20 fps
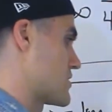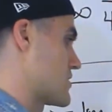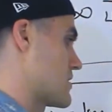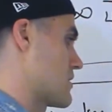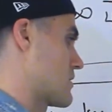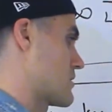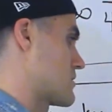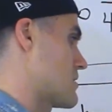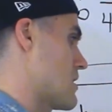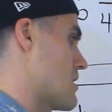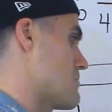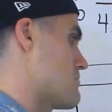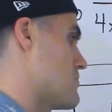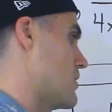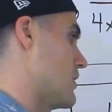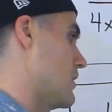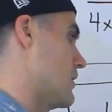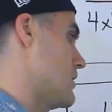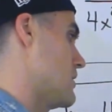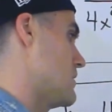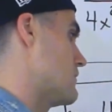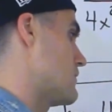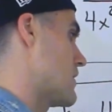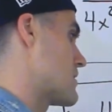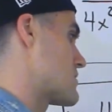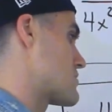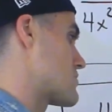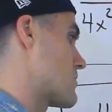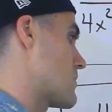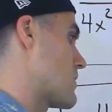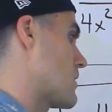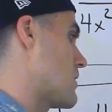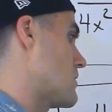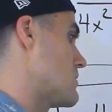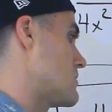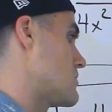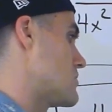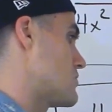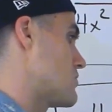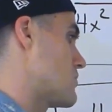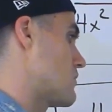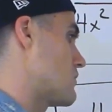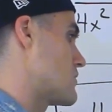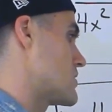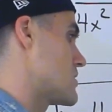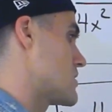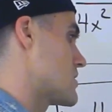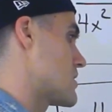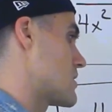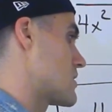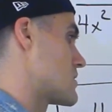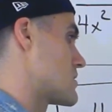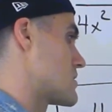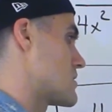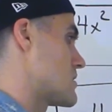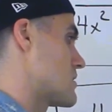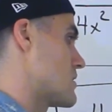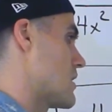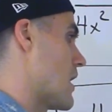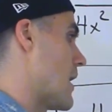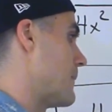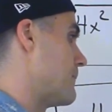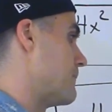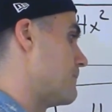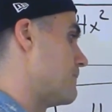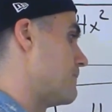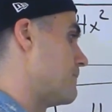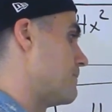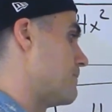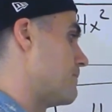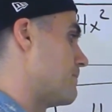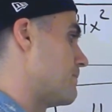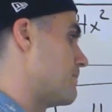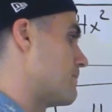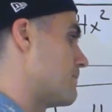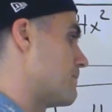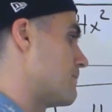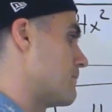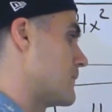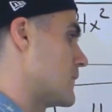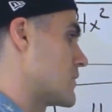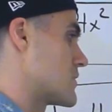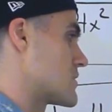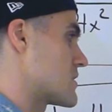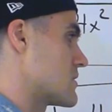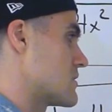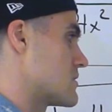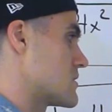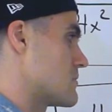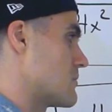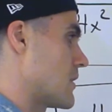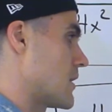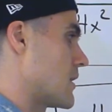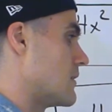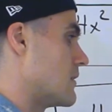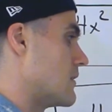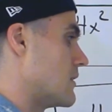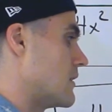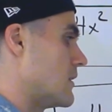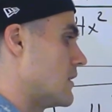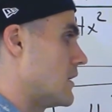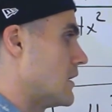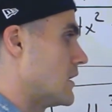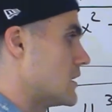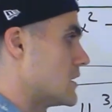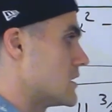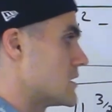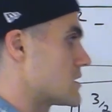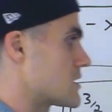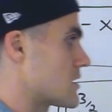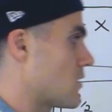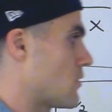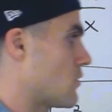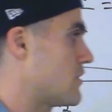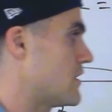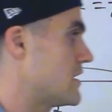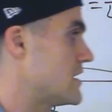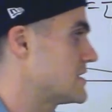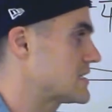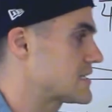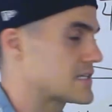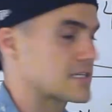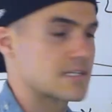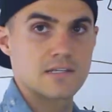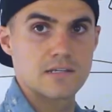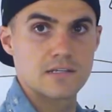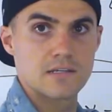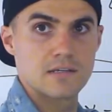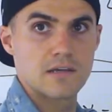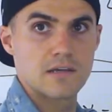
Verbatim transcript: 6. I believe that's right. 2 over 6, yeah. Looks good to me. So this